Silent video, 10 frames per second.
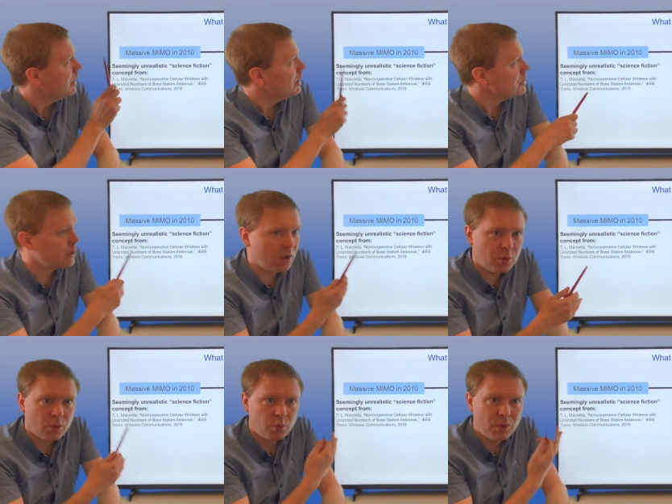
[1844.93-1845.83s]

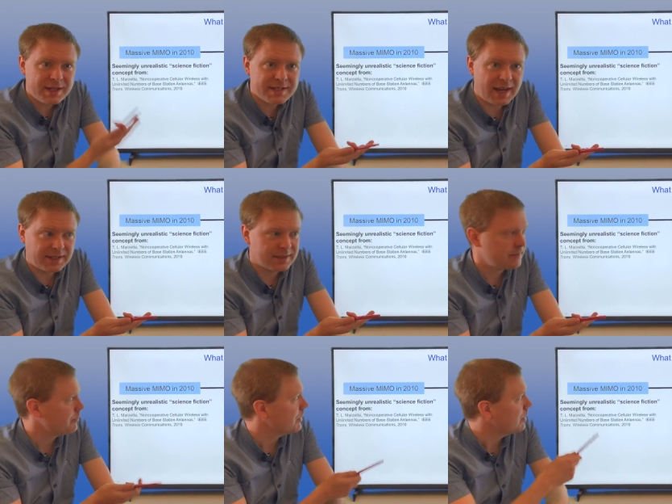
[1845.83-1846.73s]
So what is
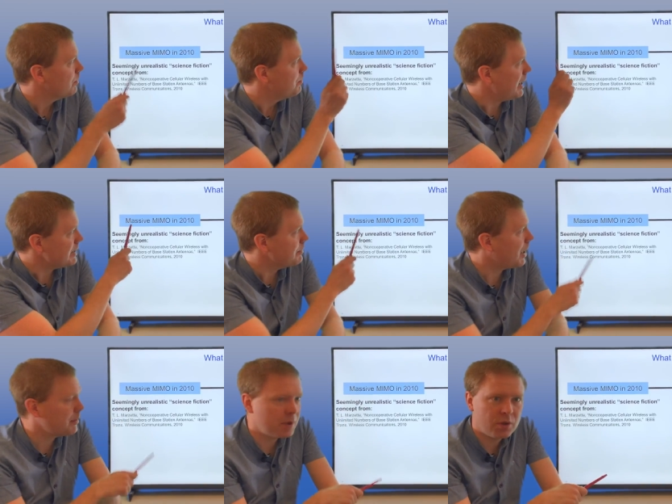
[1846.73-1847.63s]
next? Massive
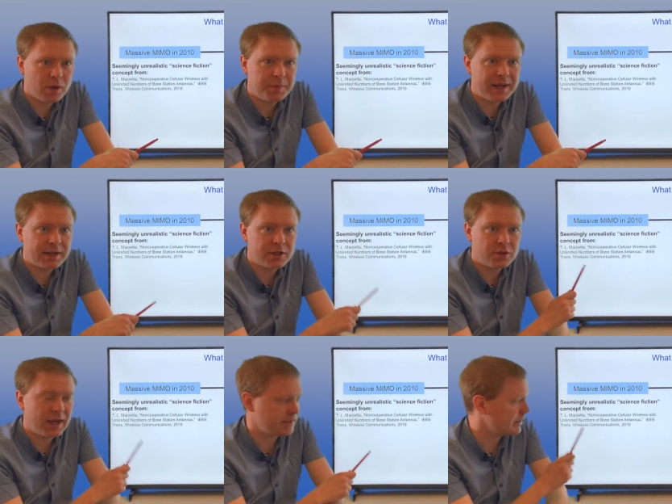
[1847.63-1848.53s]
MIMO appeared in
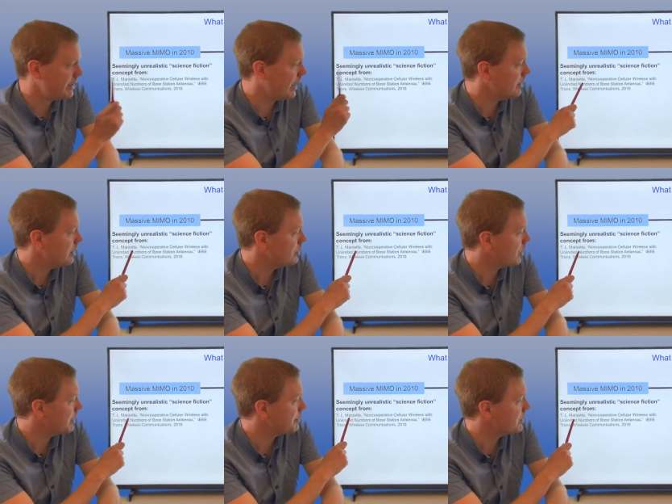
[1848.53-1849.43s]
2010,
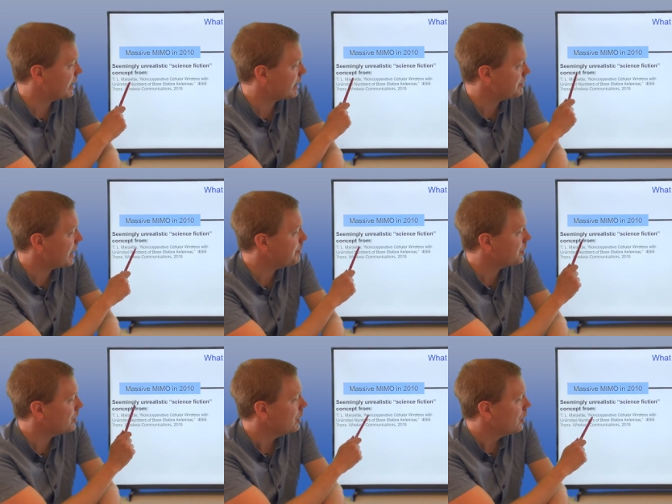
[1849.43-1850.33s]
Thomas Merzetta's
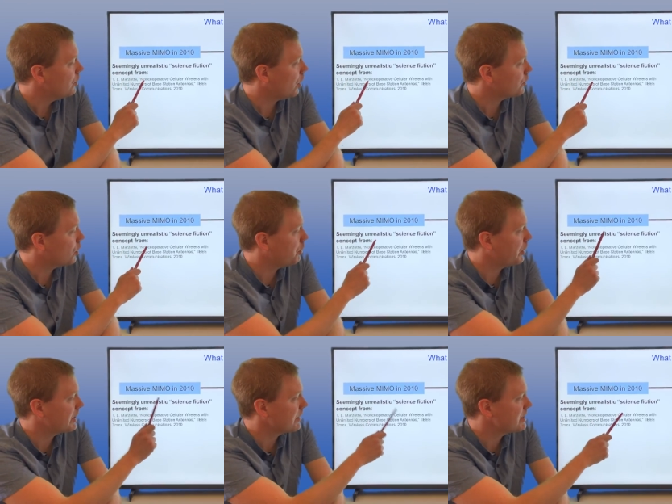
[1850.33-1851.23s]
paper,
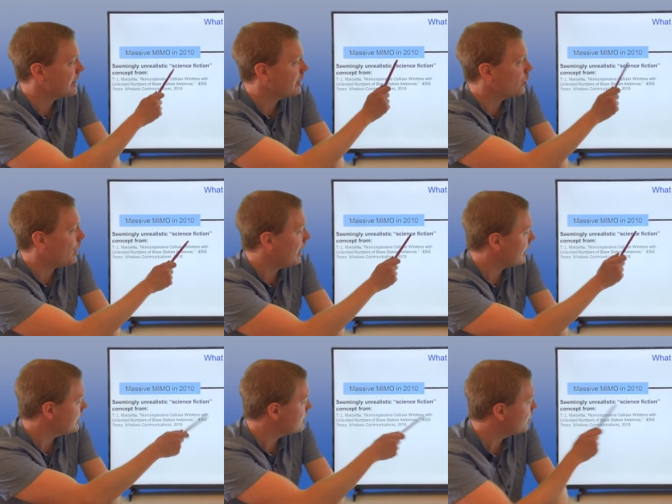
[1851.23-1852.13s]
Non-Cooperative Cellular
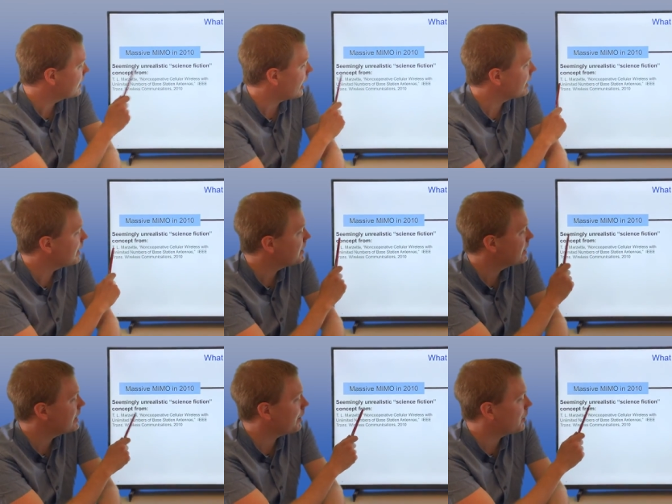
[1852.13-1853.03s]
Wireless with
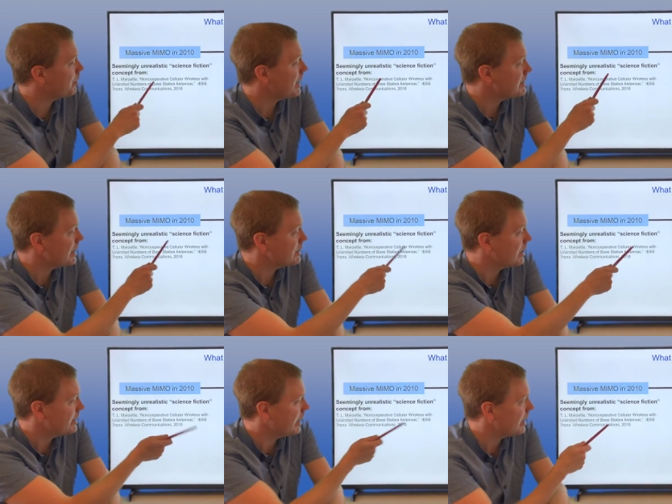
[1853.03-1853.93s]
Unlimited Number of Base
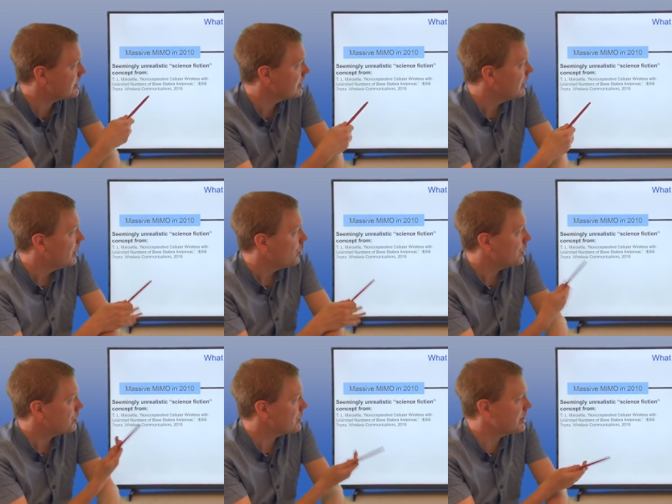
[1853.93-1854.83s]
Station Antennas,
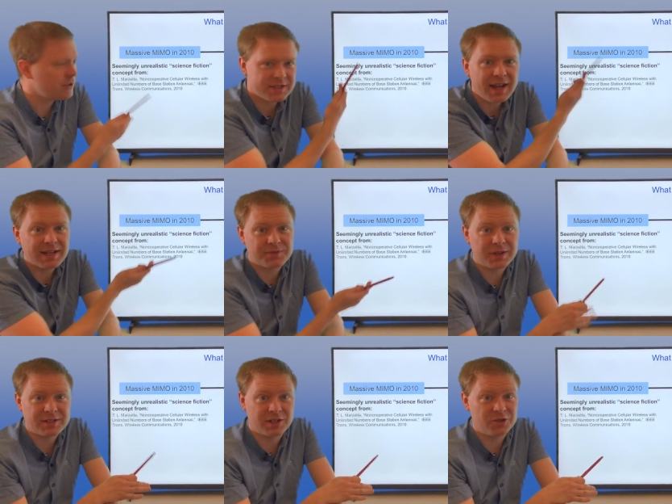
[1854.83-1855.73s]
was considered science
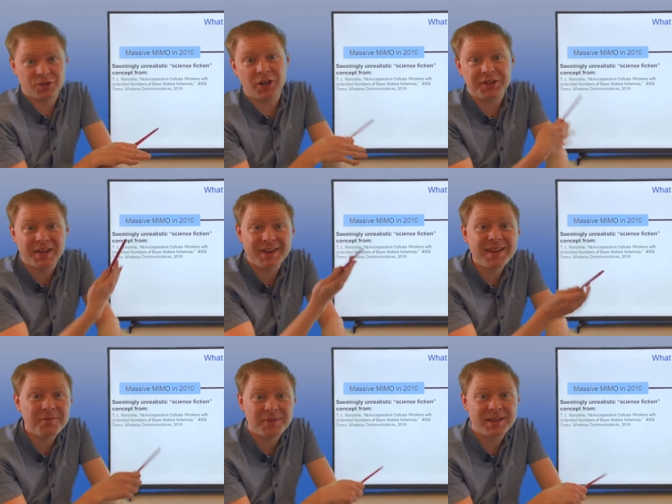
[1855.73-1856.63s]
fiction. You can't have an
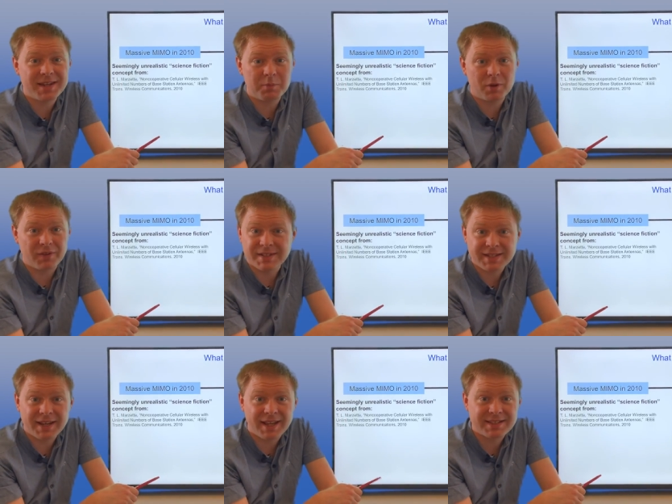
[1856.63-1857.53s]
infinite number of
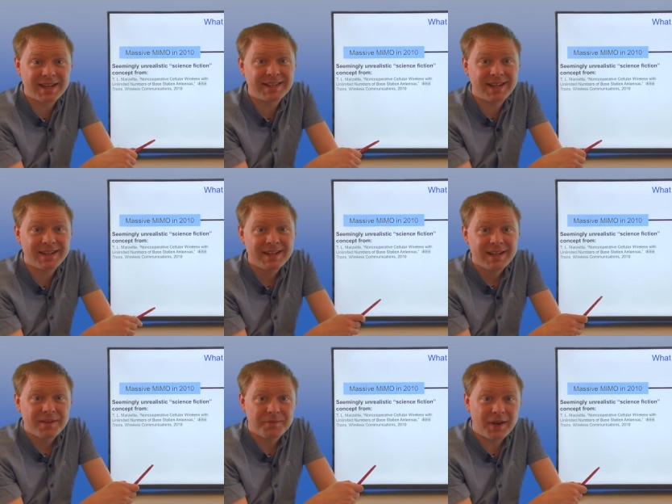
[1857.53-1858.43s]
antennas in the
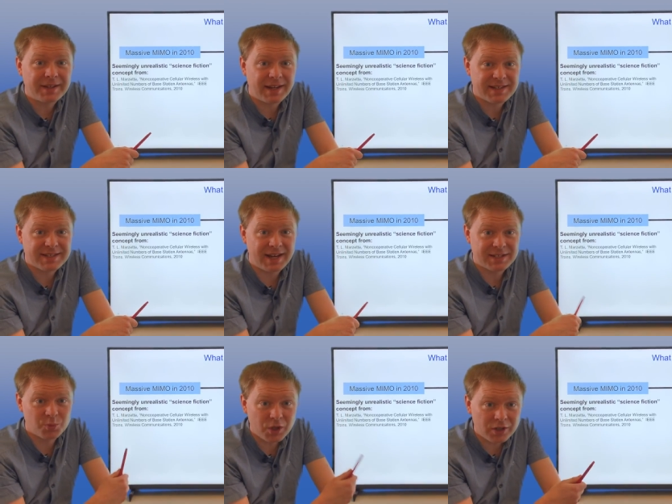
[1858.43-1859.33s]

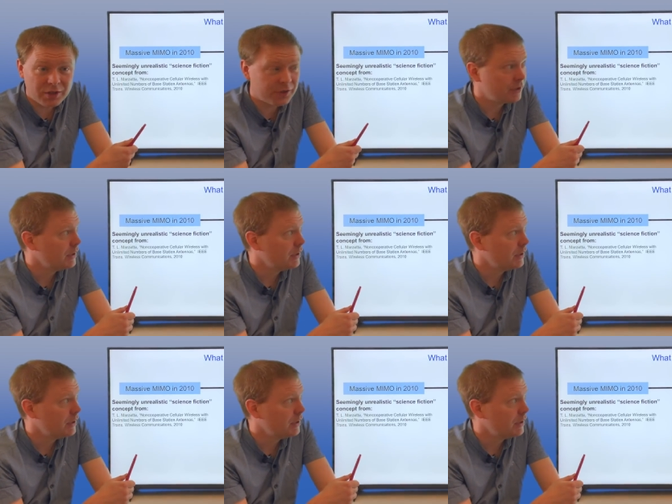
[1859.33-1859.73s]
finite-sized world.